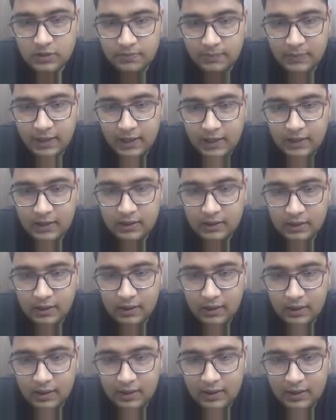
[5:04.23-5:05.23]
make
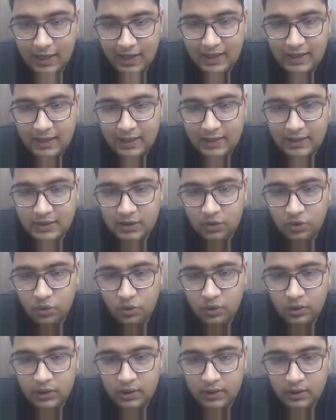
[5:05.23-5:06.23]
9 as a
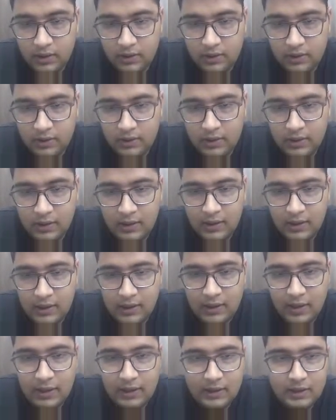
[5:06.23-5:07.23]
node here,
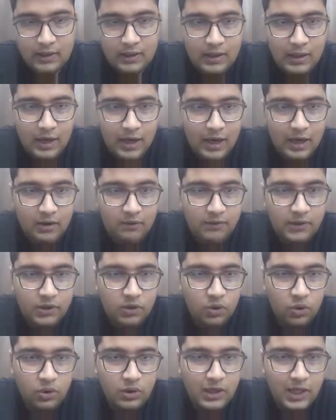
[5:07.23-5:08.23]
right? And we
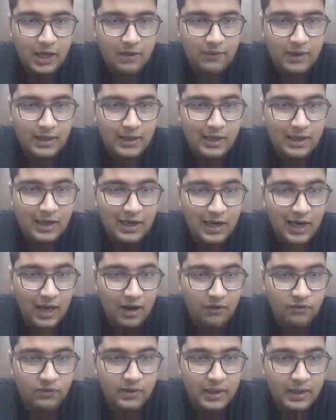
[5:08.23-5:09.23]
don't have any
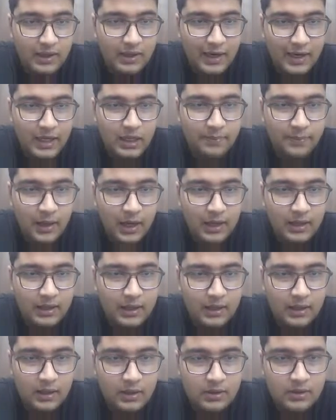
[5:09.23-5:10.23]
left and right part
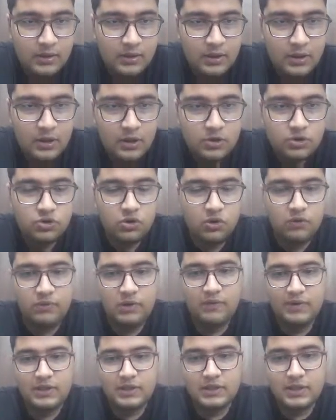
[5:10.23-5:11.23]
here, so we
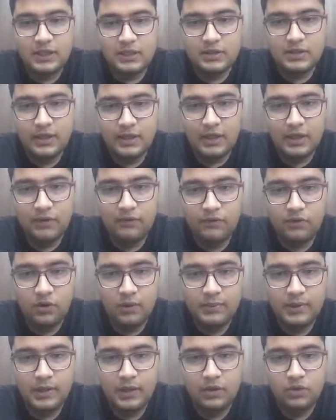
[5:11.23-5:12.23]
will just return
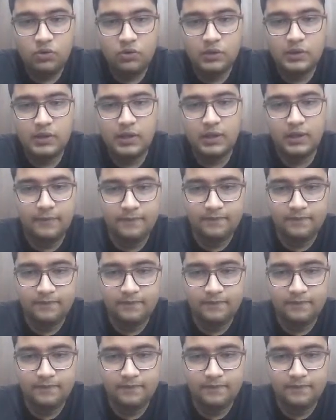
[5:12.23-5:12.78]
from here to 3,